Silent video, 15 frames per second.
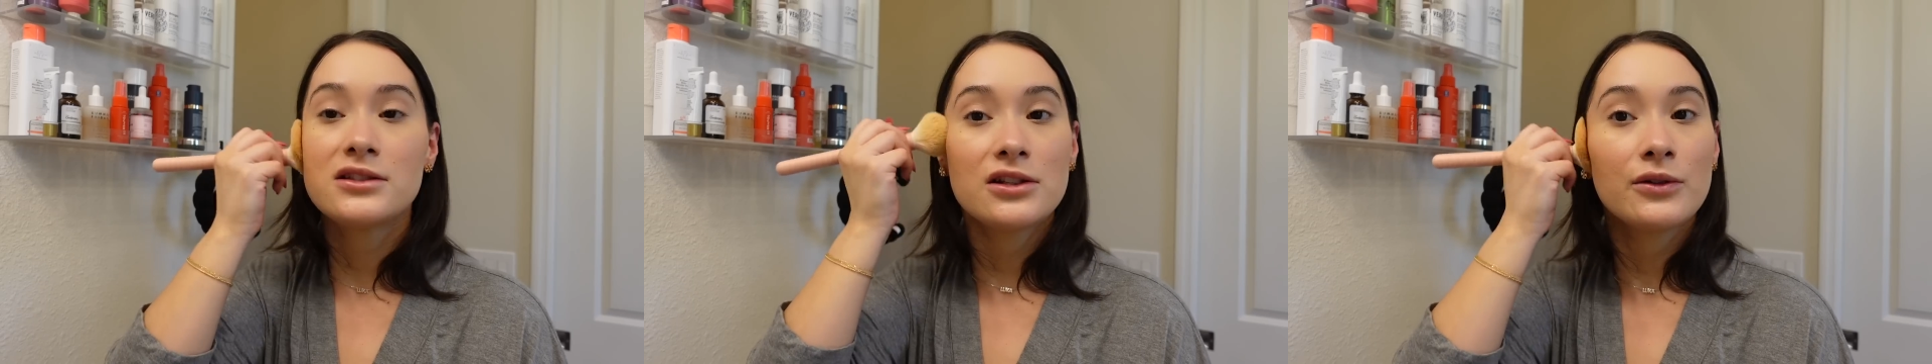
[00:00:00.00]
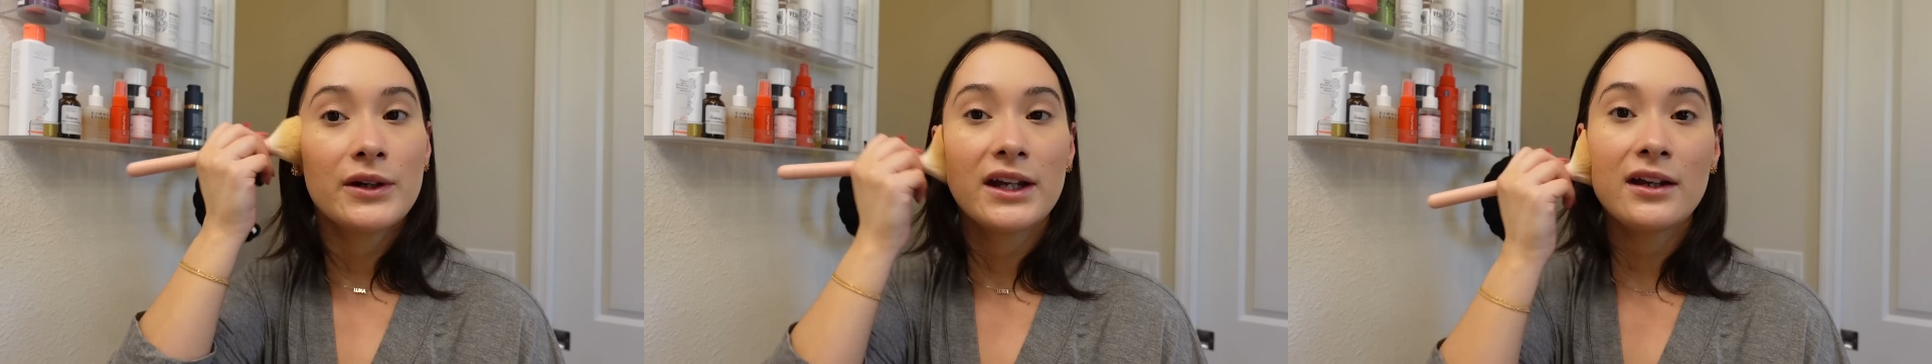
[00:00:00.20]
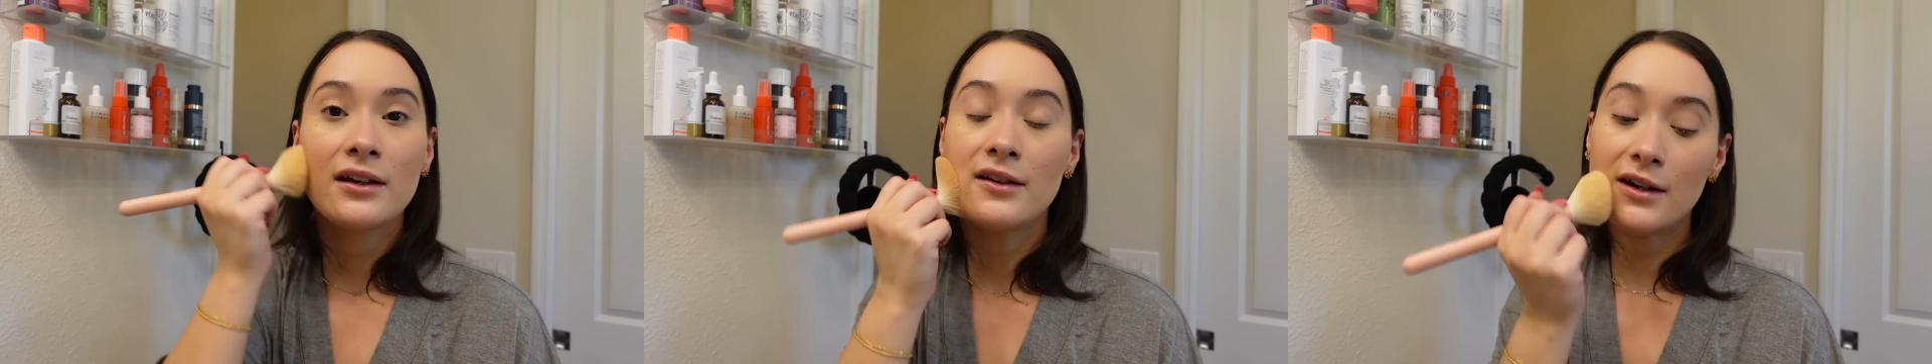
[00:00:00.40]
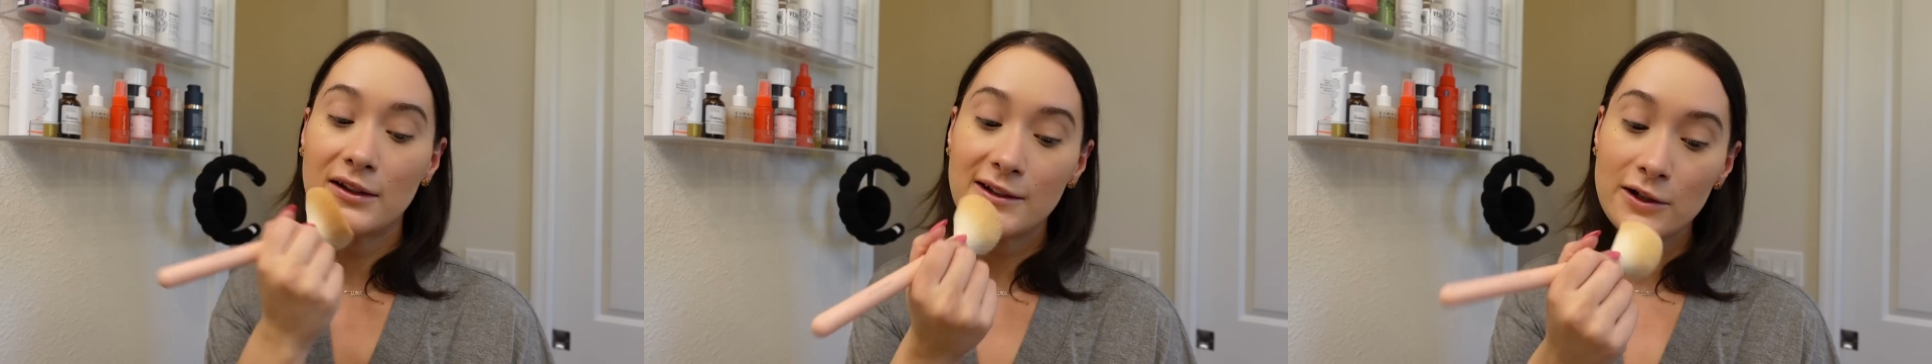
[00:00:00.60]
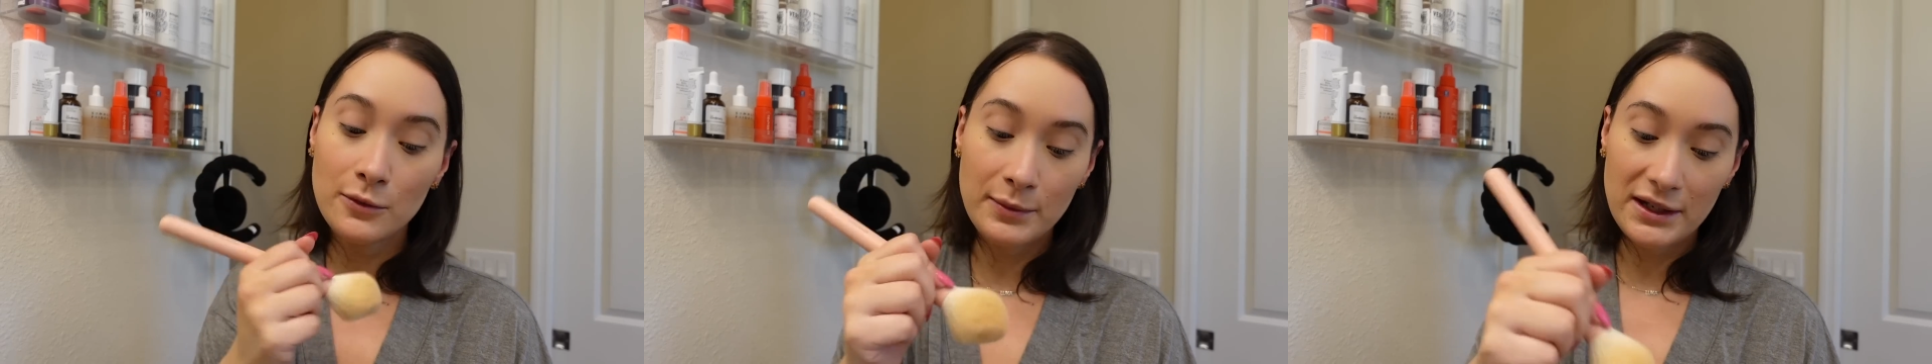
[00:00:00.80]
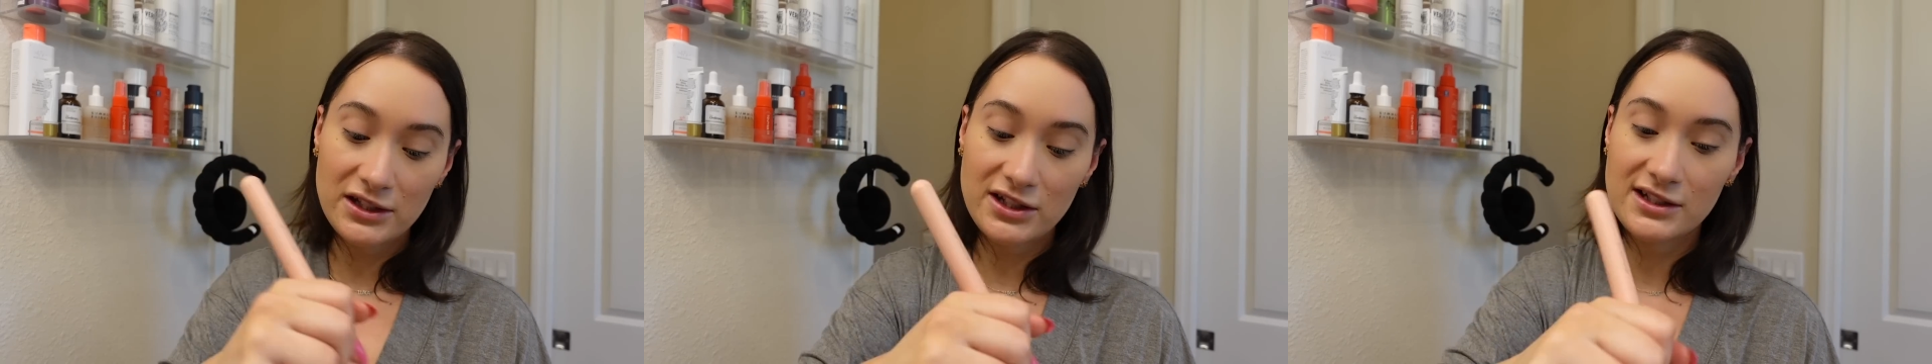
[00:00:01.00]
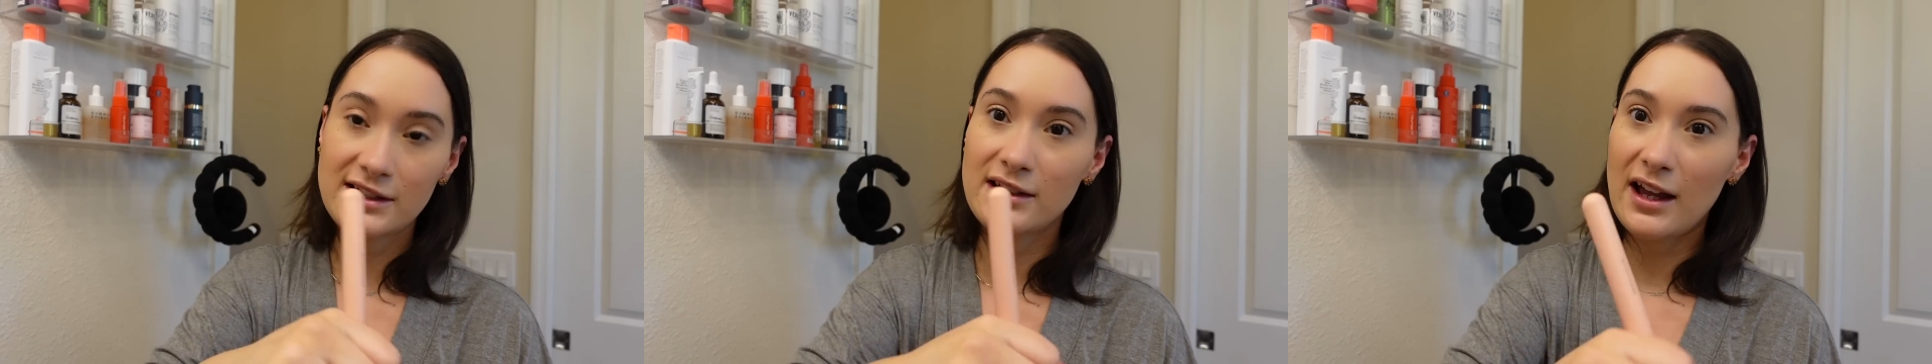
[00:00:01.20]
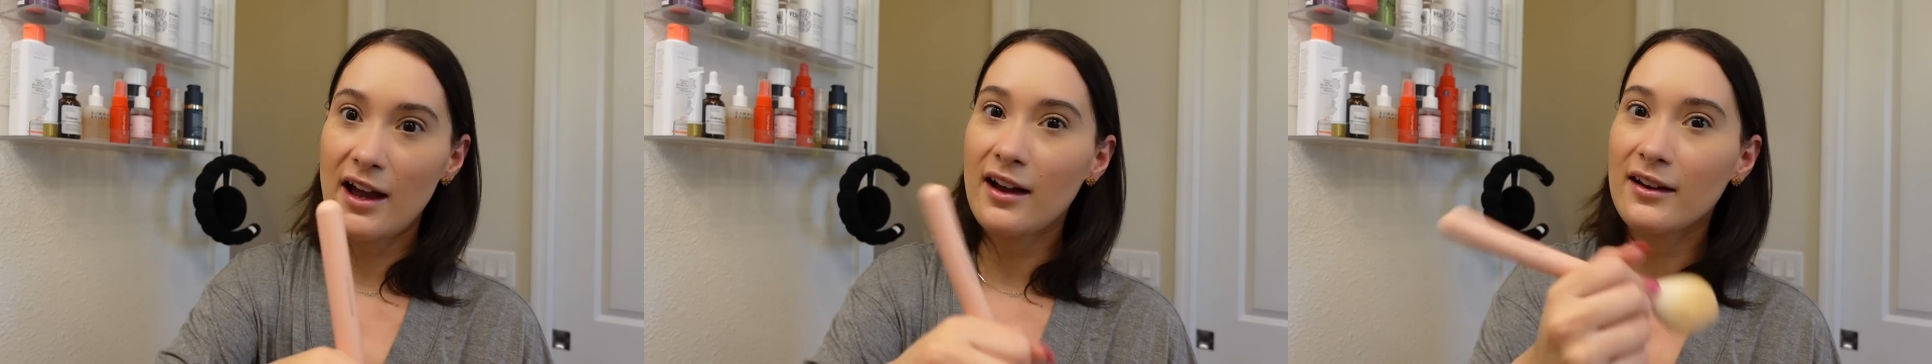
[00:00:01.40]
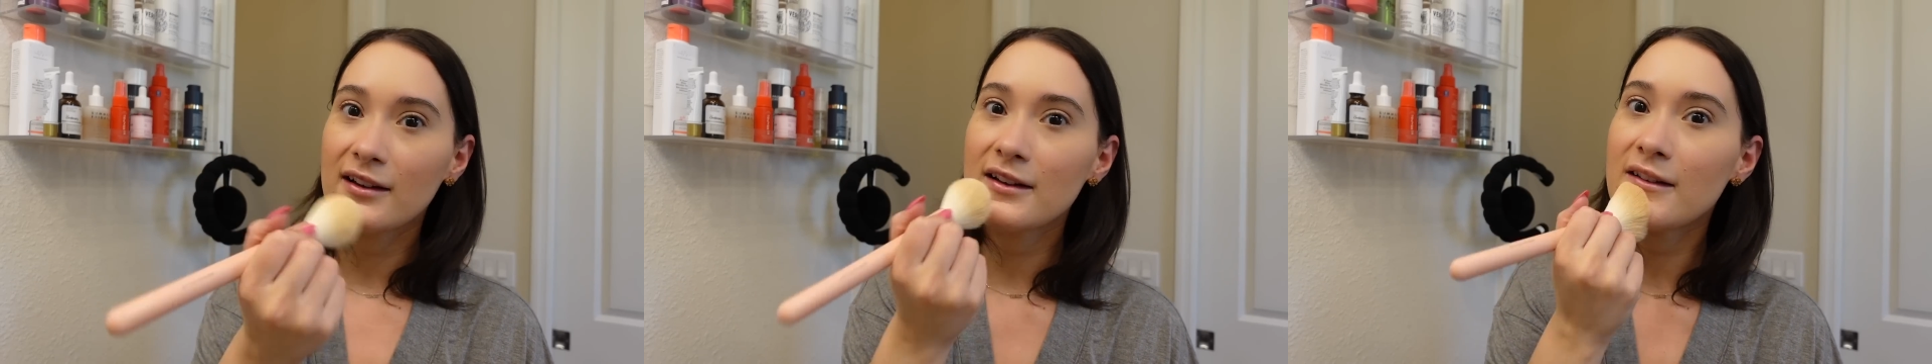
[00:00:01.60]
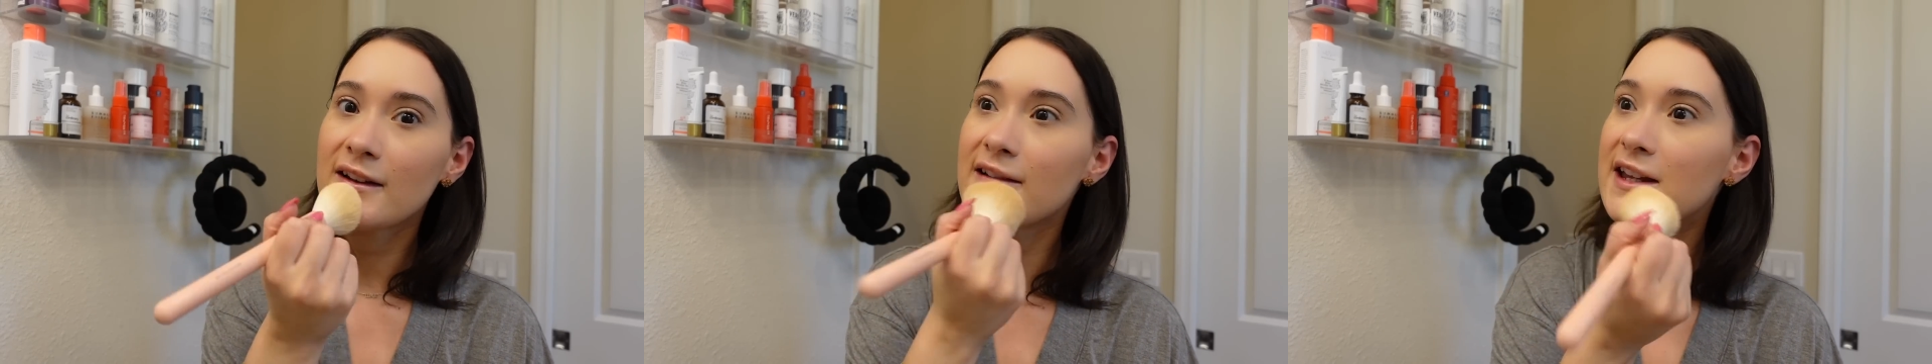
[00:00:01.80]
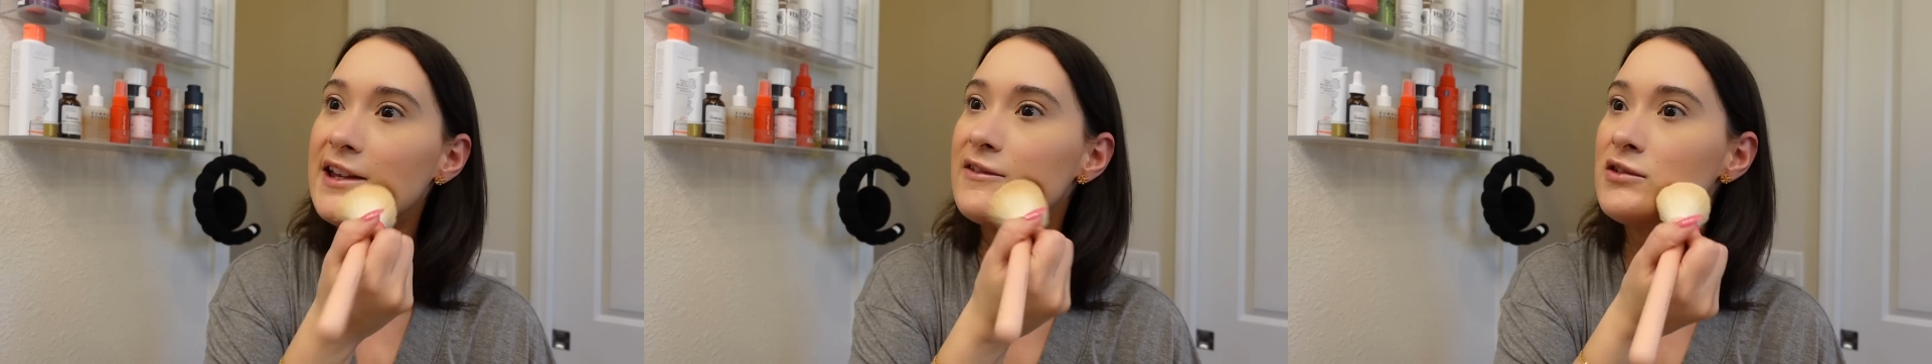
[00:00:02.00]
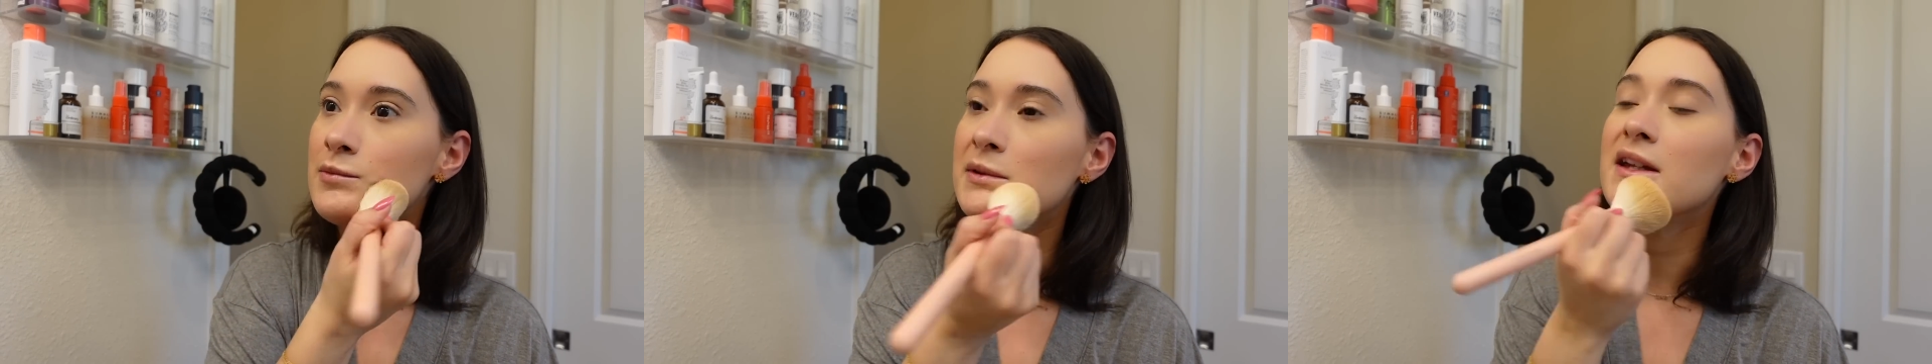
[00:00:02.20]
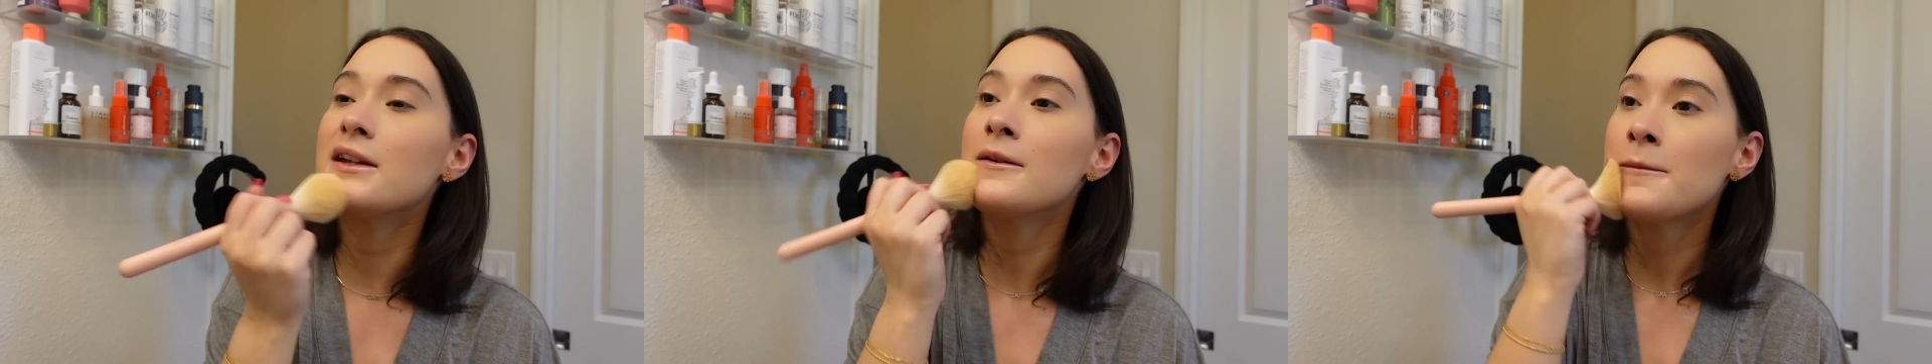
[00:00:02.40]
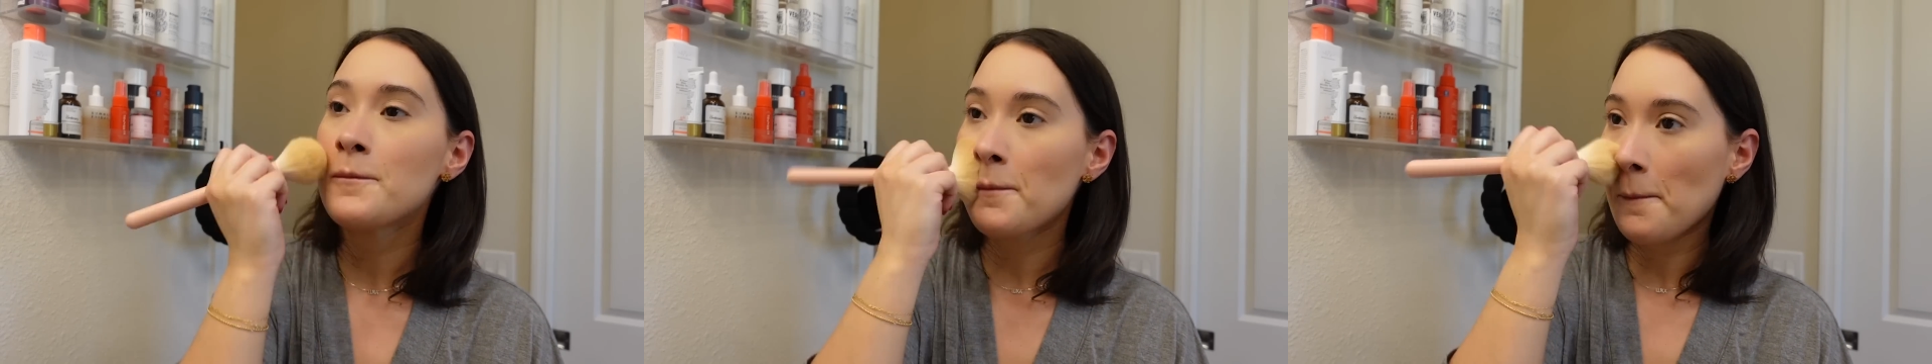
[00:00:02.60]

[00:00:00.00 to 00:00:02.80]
doing a little bit just gives me